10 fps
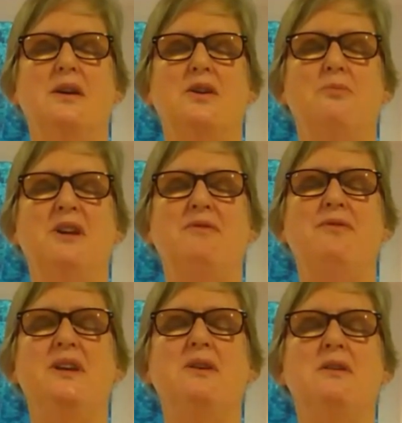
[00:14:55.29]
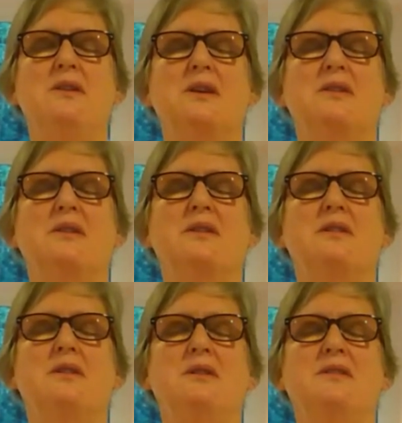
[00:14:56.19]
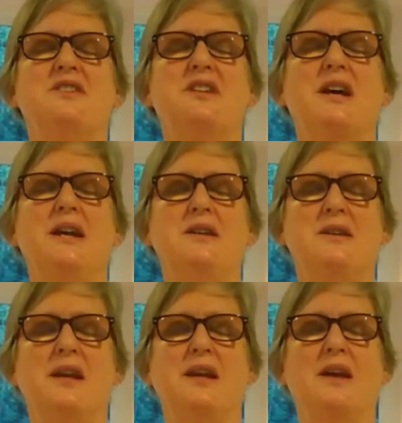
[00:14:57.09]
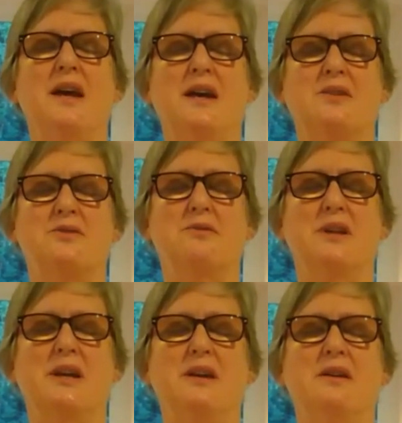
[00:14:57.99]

You may feel a little tightening, actually.